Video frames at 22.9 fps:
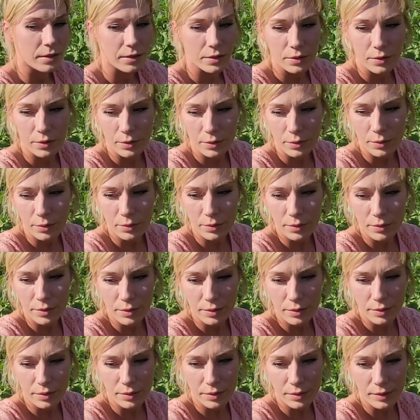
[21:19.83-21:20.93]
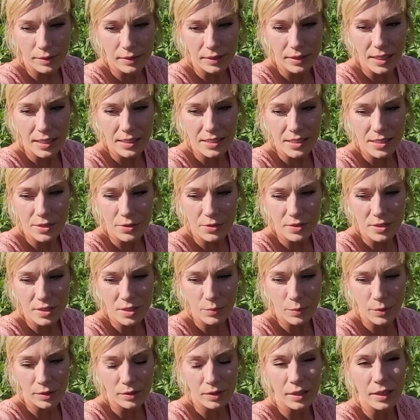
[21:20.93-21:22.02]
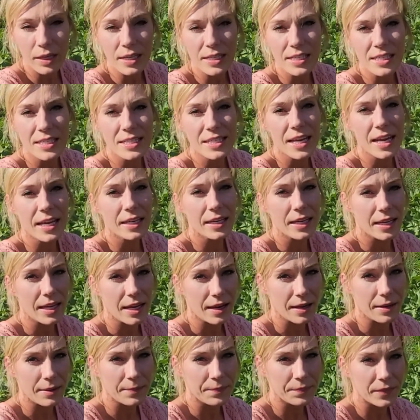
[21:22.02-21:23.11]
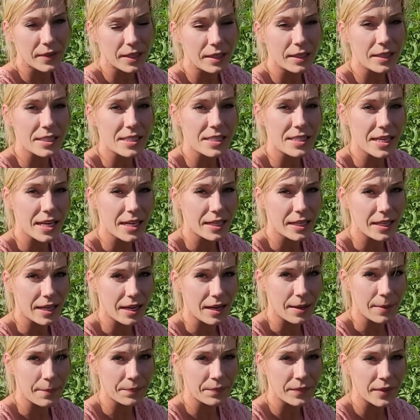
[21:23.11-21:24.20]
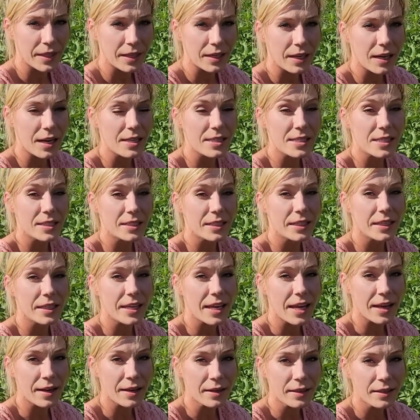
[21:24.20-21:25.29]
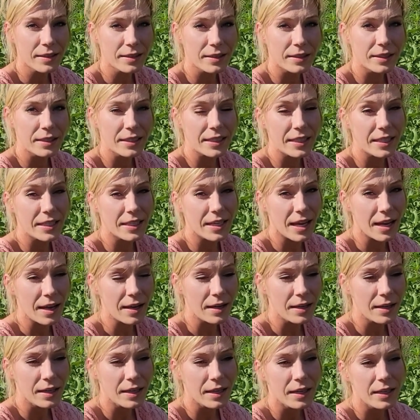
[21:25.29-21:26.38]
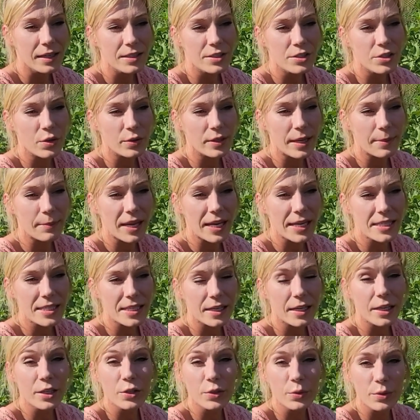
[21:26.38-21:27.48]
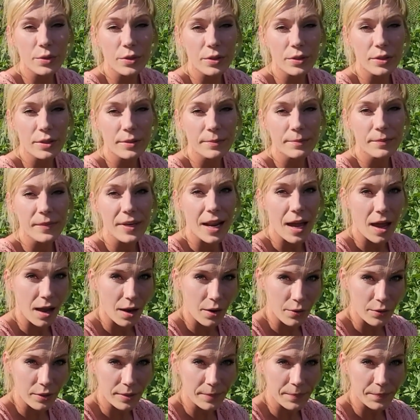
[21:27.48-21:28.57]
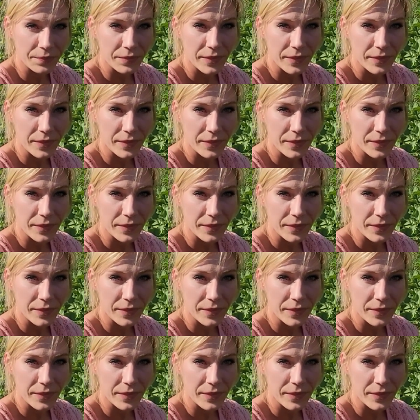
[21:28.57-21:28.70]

Neuter, let's use the word rastenia. Rastenia. It ends in ie, ie, so that makes it a neuter noun.